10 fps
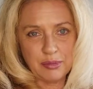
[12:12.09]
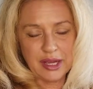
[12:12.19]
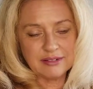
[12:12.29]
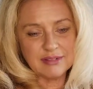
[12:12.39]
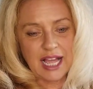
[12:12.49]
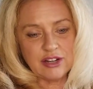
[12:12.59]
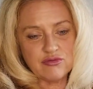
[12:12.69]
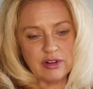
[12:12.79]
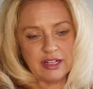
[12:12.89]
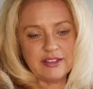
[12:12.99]
but I
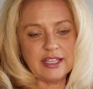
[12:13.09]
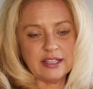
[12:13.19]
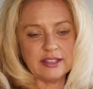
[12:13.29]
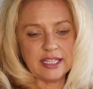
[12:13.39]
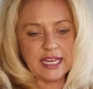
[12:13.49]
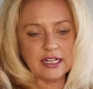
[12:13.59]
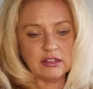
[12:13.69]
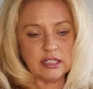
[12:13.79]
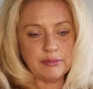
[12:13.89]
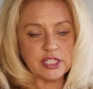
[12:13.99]
really think that the Kindle
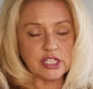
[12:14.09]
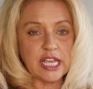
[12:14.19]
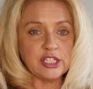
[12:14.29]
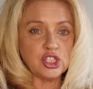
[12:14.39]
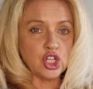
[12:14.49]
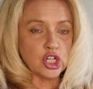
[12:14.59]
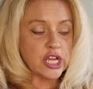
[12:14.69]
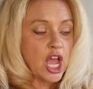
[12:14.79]
Unlimited is good.